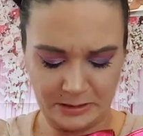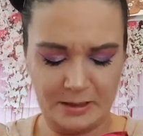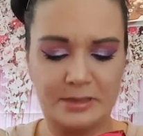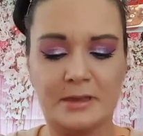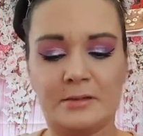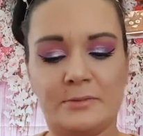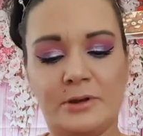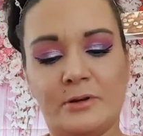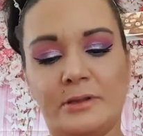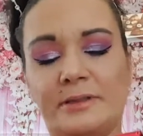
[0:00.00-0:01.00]
And then we
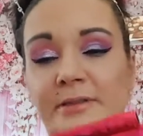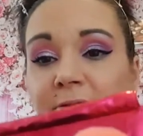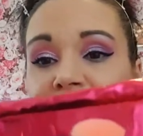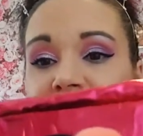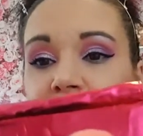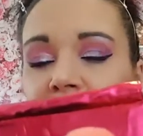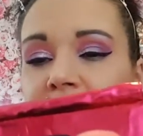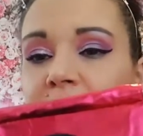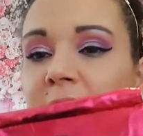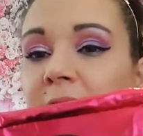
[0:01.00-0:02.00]
got like a little
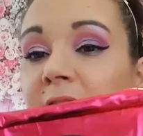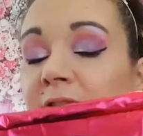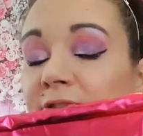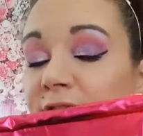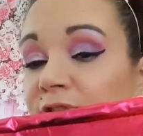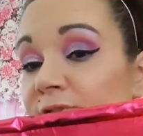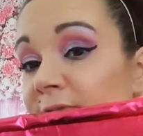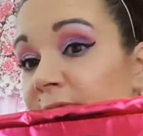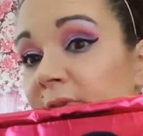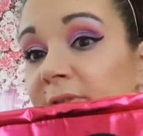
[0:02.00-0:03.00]
stippling brush used
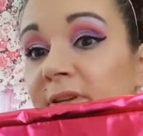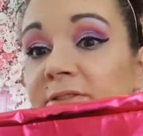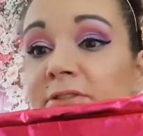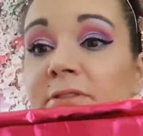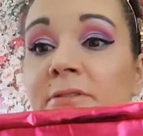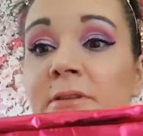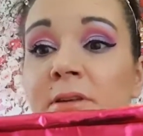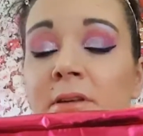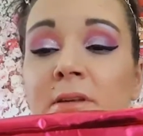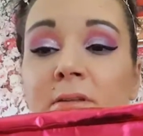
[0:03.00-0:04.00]
for foundation.
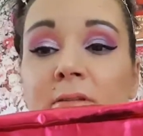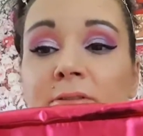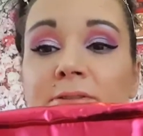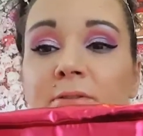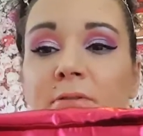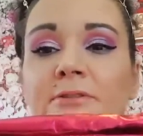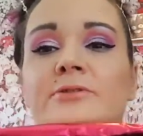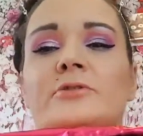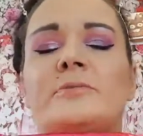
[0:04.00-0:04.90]
It's the contour